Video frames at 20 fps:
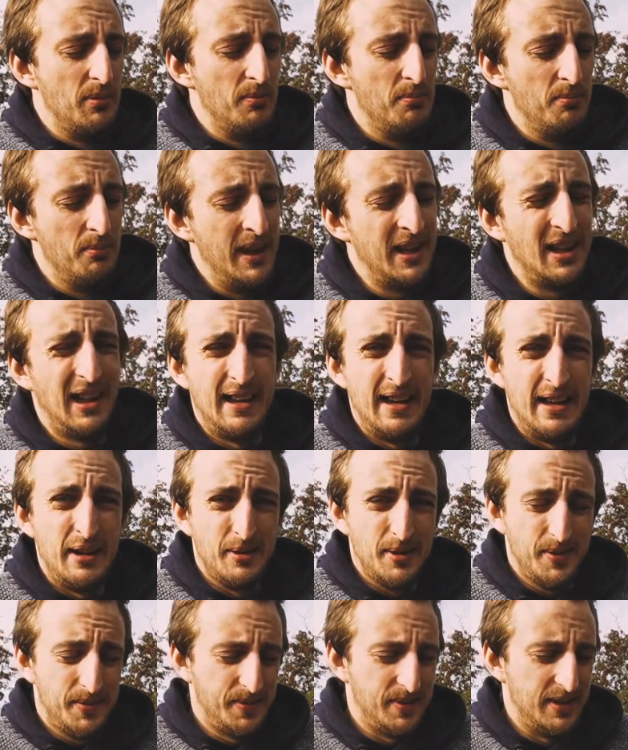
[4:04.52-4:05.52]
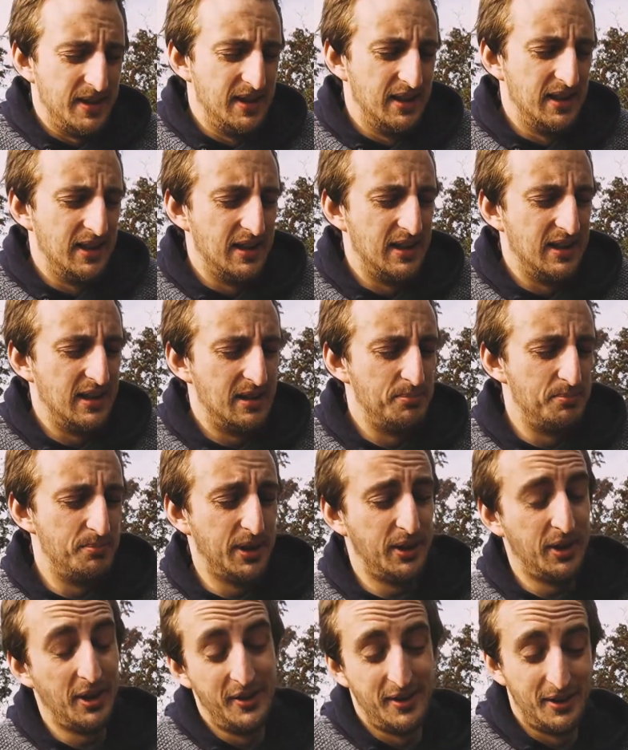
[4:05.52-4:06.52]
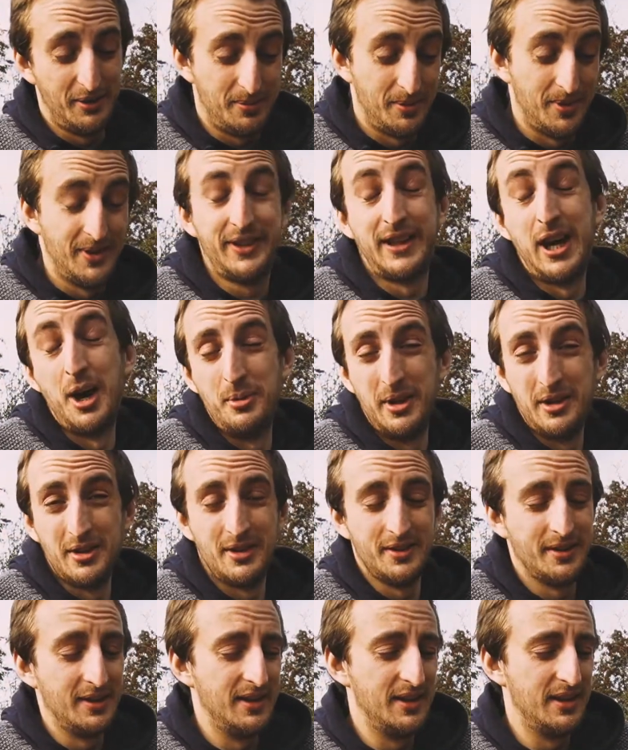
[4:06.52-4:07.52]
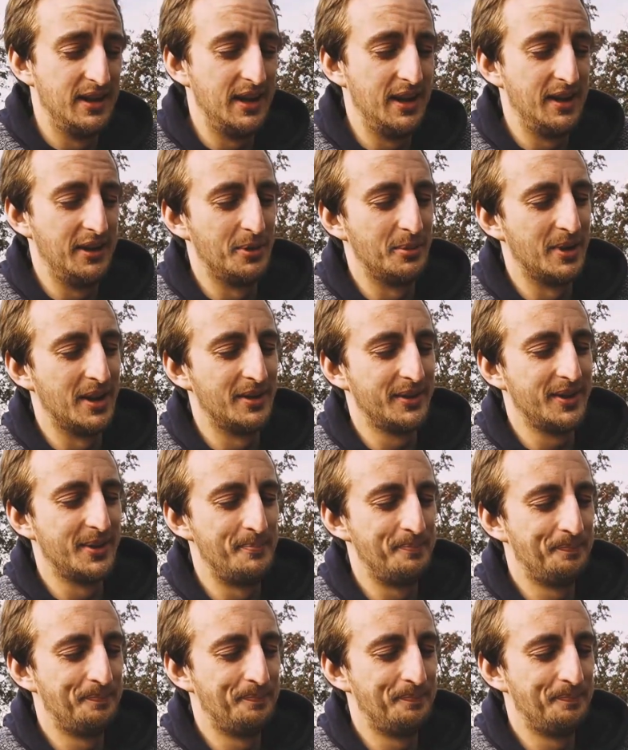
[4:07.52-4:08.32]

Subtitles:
mental health, because of what's going on in the world.